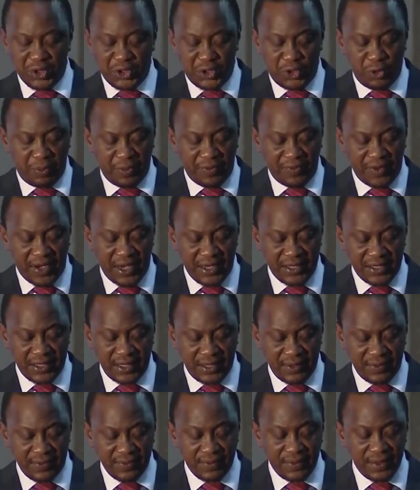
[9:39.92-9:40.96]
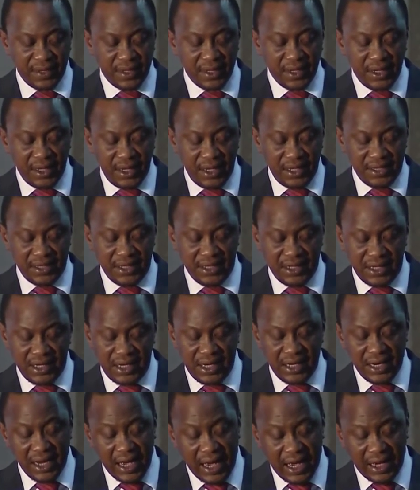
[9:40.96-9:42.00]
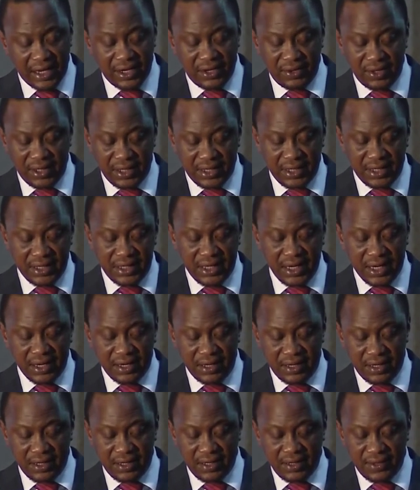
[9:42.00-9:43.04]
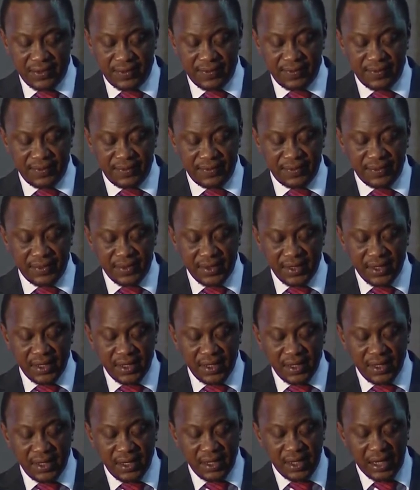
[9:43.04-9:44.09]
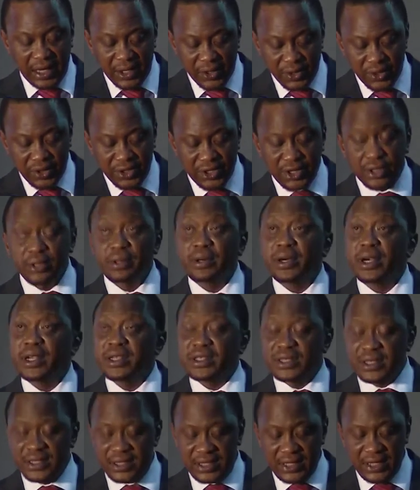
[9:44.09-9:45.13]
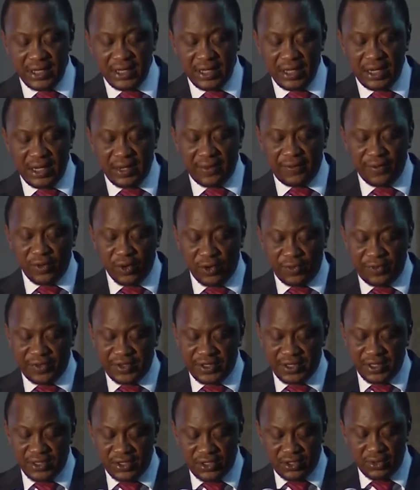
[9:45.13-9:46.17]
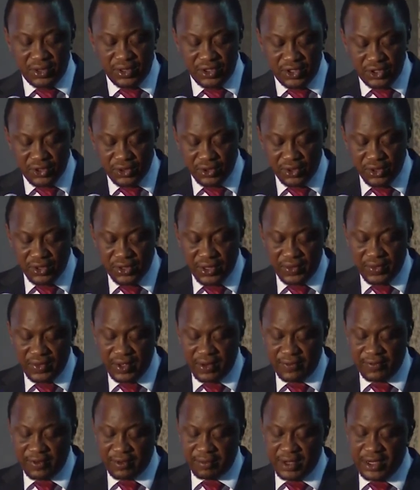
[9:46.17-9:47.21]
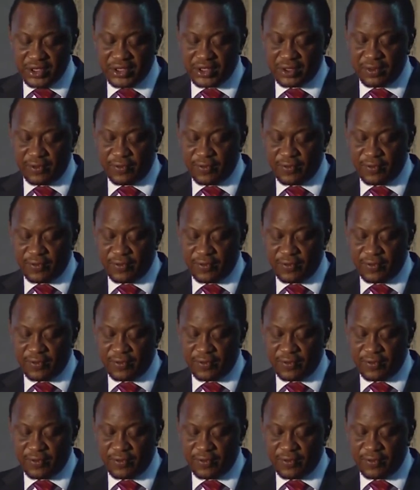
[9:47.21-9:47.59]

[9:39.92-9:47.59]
are supervising is indeed accurate and current. I also urge the CDF offices to ensure that the information